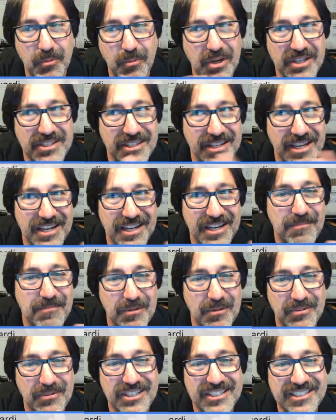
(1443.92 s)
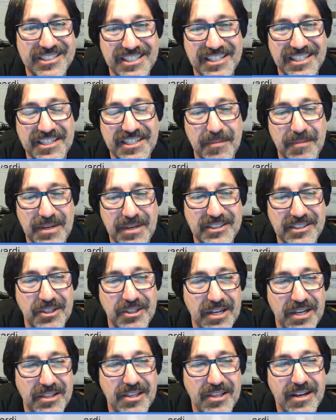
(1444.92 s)
wasn't any publicity coming. So
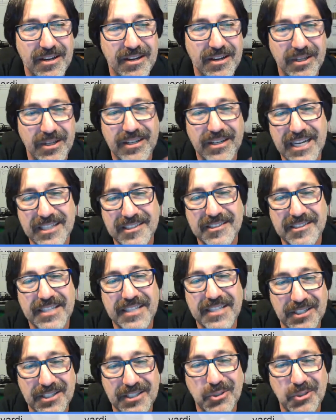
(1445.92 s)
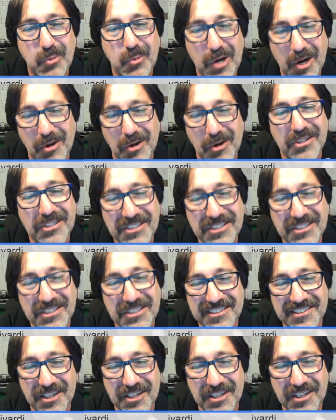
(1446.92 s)
I thought, well, that's status quo.
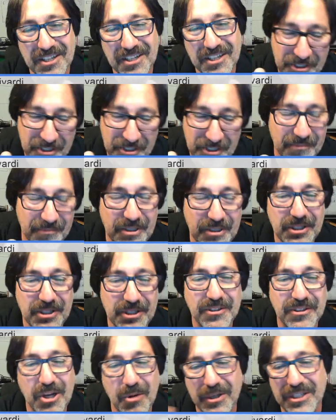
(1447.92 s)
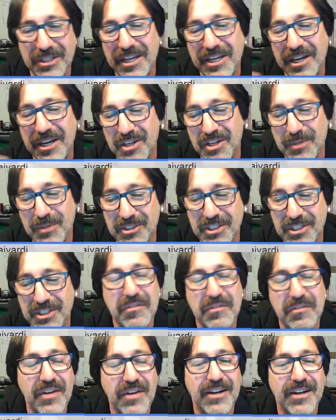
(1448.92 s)
You do something good, no one cares, but you have
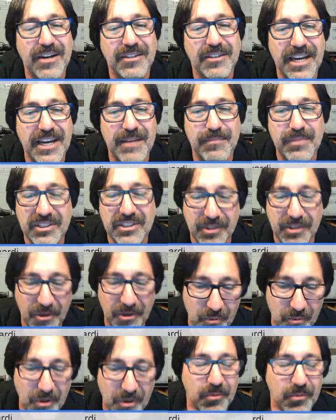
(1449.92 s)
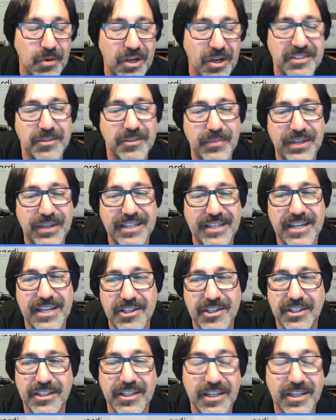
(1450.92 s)
a fight on campus, the whole world wants to pay
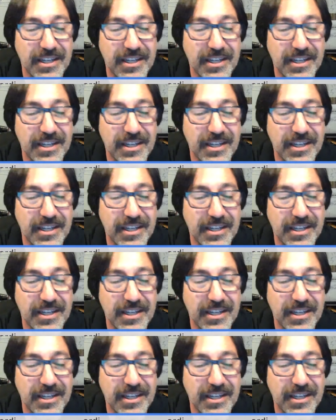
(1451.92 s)
attention.